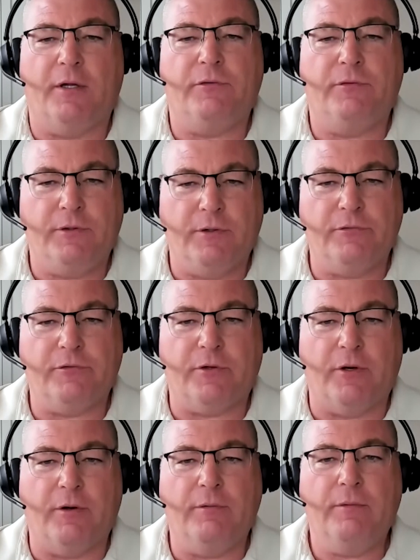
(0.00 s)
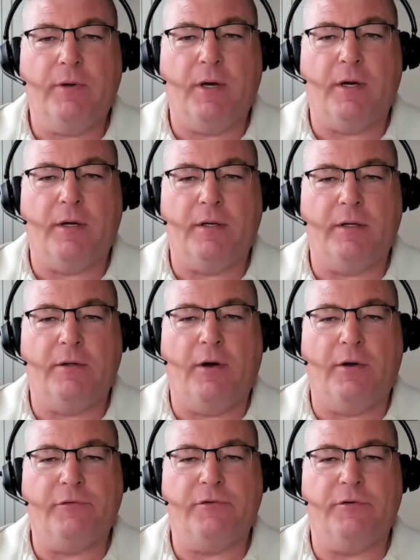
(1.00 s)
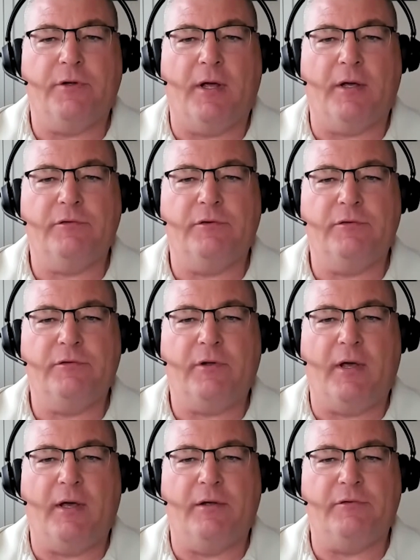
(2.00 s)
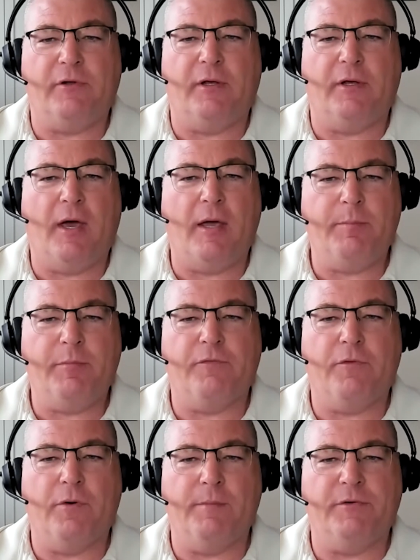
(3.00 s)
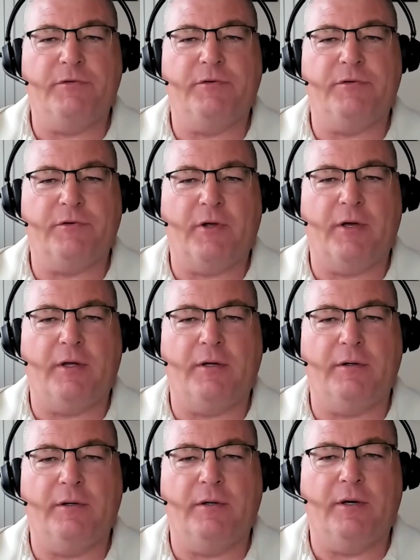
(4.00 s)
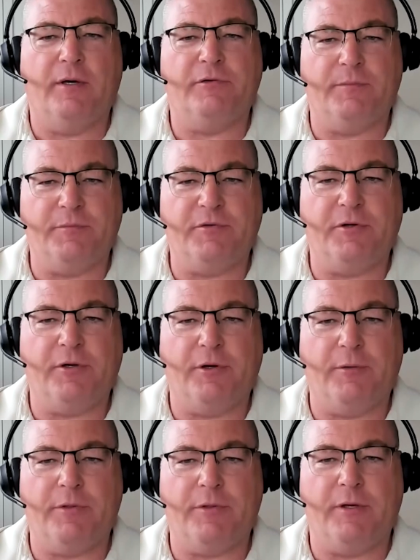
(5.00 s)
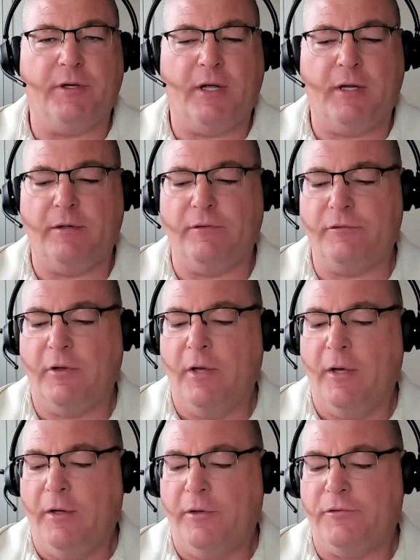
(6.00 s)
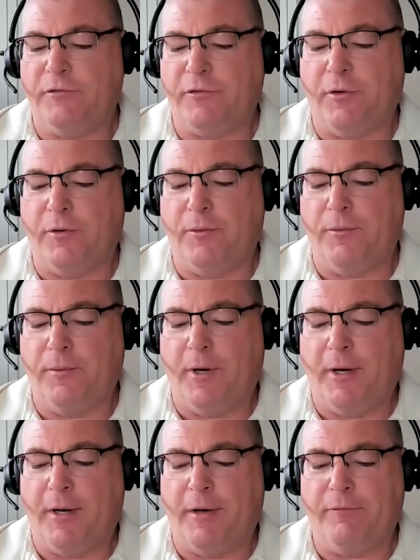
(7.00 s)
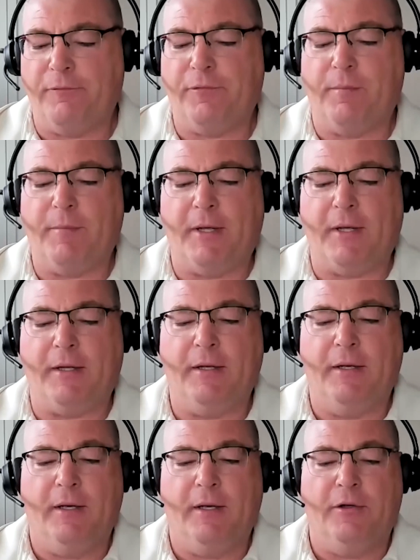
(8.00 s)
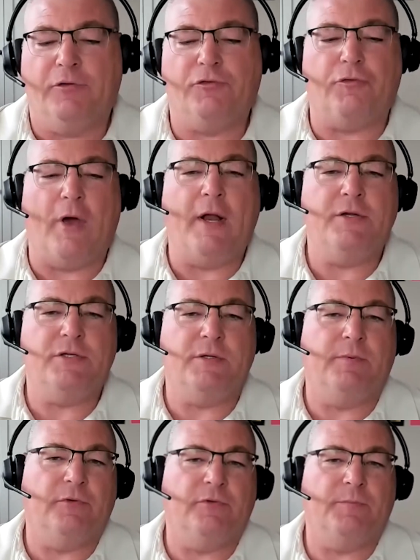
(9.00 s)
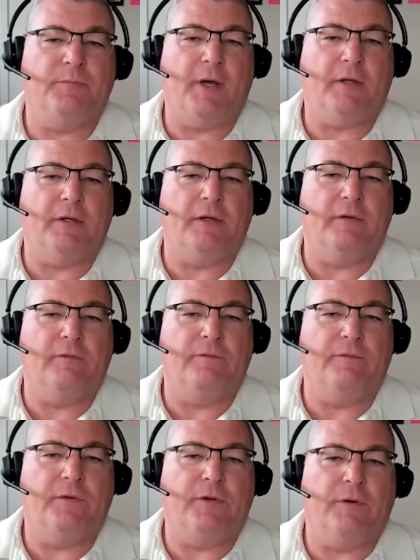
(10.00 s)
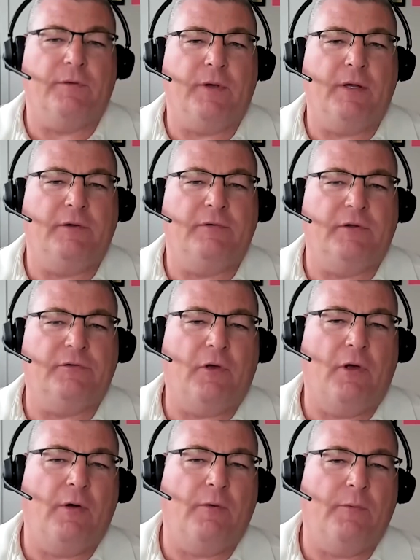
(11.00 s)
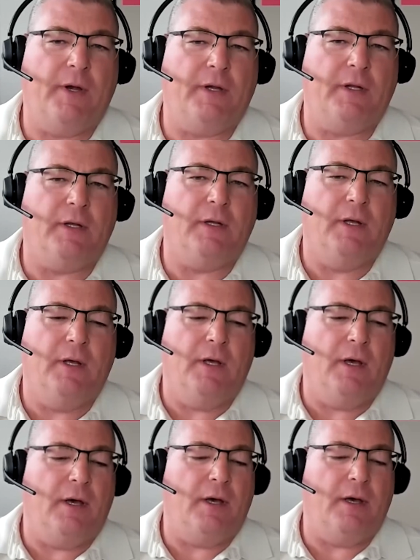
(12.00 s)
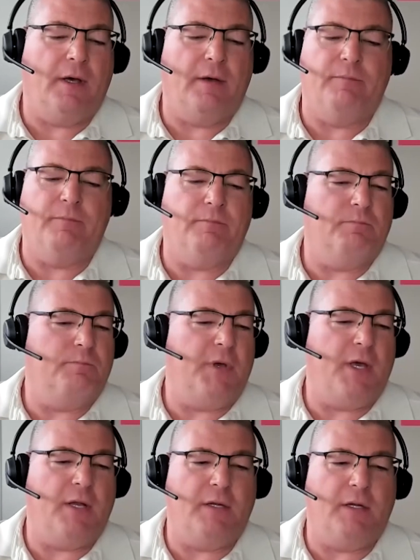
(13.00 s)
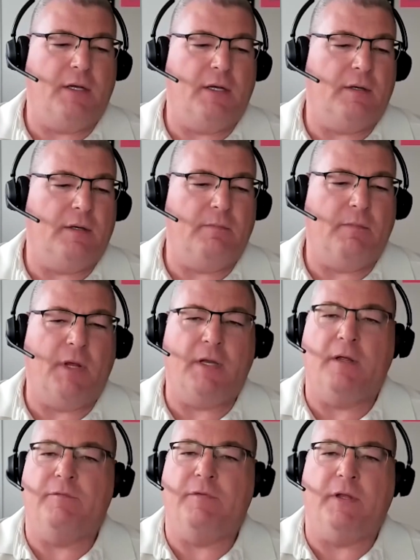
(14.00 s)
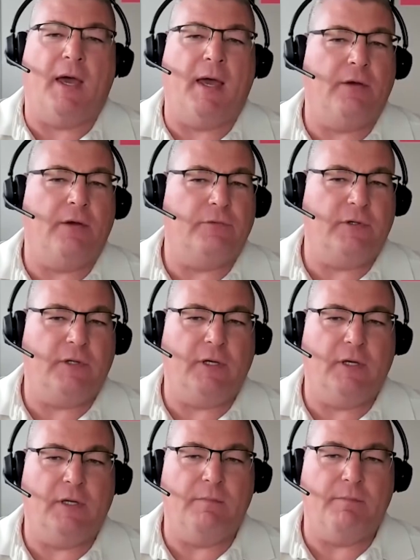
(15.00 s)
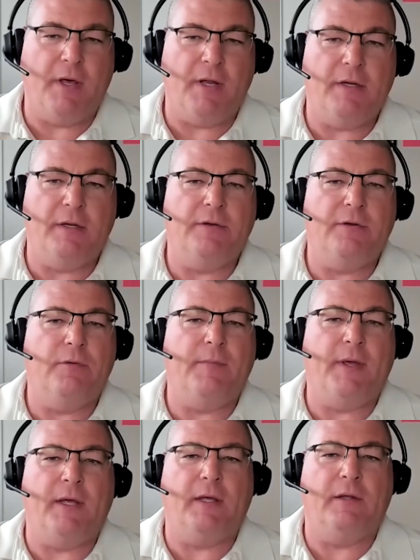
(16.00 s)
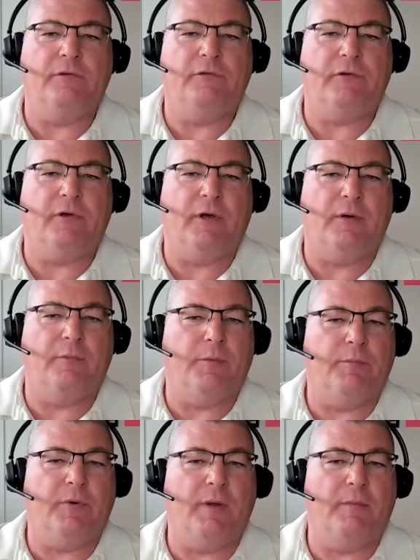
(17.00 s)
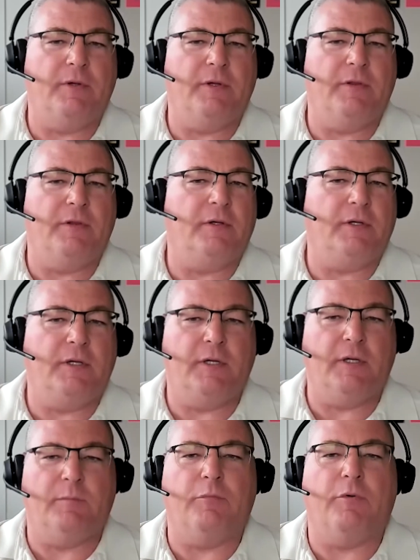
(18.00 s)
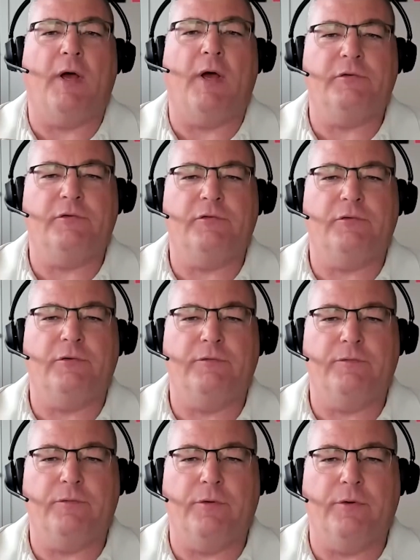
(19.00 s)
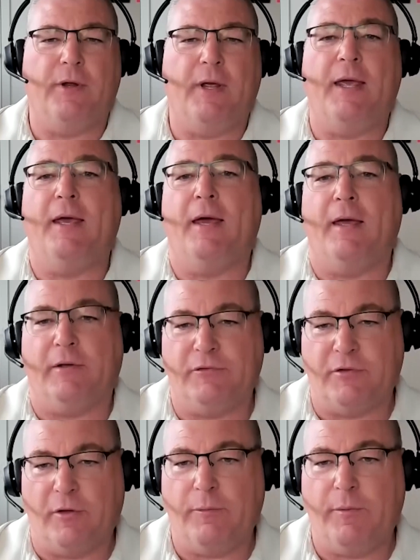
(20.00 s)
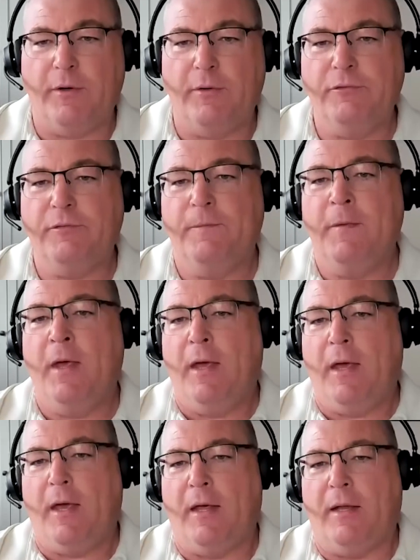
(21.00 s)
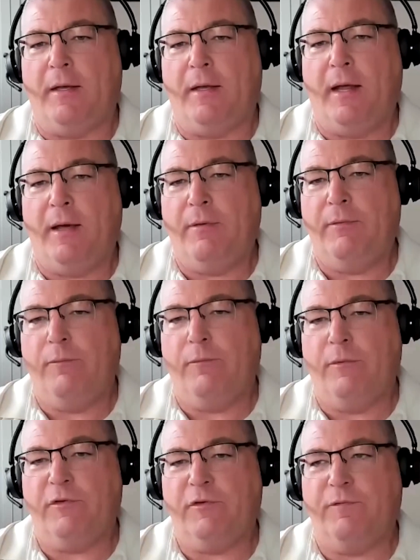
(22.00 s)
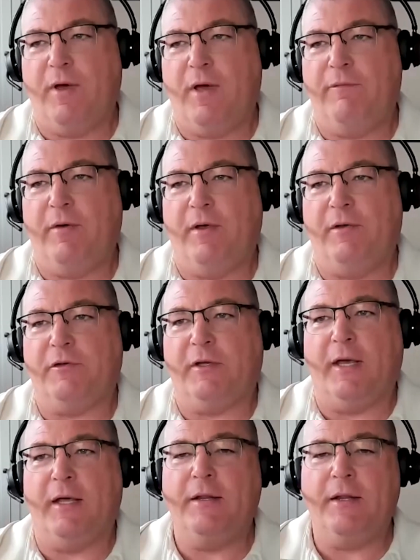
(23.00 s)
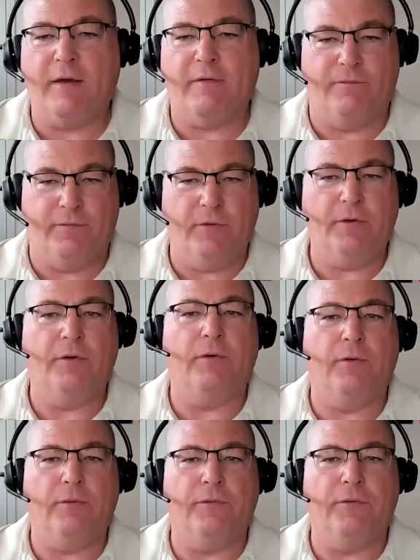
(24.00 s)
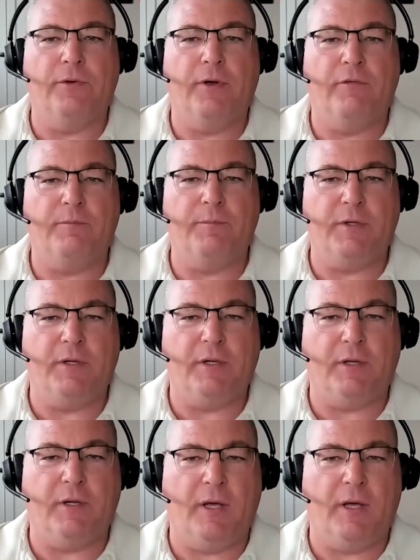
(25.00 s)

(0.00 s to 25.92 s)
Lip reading: 2 years ago in Austin, Texas, as a high performance design subsidiary within Andes. So, from a strategy perspective, Andes has already uh, been in many of the IoT and embedded domains. We're probably the leading processor for AI accelerators. And now RISC-V has gained that foothold of being